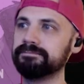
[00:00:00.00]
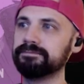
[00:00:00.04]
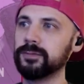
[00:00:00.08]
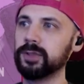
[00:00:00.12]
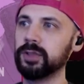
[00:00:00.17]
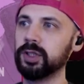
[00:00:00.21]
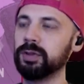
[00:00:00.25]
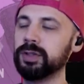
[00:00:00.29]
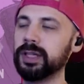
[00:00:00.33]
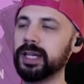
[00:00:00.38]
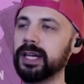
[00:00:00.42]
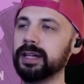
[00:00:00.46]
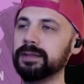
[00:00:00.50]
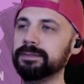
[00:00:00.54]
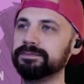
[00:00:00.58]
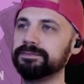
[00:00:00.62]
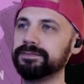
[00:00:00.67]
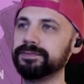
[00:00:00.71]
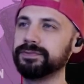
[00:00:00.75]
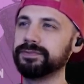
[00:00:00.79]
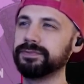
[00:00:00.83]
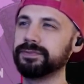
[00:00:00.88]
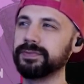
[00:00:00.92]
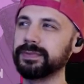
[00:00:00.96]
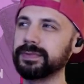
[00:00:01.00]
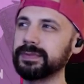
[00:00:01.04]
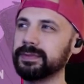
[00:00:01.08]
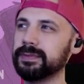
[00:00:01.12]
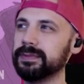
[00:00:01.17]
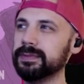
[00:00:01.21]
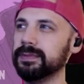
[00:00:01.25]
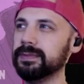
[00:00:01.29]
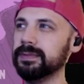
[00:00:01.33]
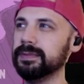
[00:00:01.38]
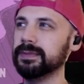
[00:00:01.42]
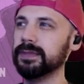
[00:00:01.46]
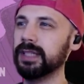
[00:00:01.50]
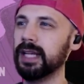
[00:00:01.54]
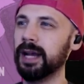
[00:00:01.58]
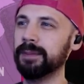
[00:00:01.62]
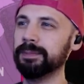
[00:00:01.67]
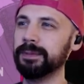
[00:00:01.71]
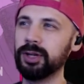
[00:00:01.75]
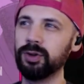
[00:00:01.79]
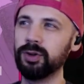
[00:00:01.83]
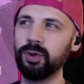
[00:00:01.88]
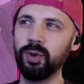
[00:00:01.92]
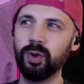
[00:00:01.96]
Okay. I'm
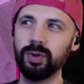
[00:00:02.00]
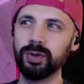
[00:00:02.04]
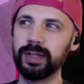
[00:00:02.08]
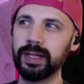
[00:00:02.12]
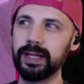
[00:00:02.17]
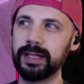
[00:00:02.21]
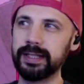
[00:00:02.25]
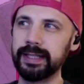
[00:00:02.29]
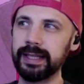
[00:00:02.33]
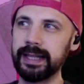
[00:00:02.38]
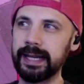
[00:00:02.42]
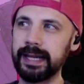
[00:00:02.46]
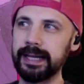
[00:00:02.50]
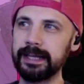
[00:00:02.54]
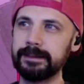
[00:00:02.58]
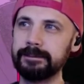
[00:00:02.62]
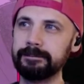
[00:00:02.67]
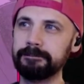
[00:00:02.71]
gonna hold on to that.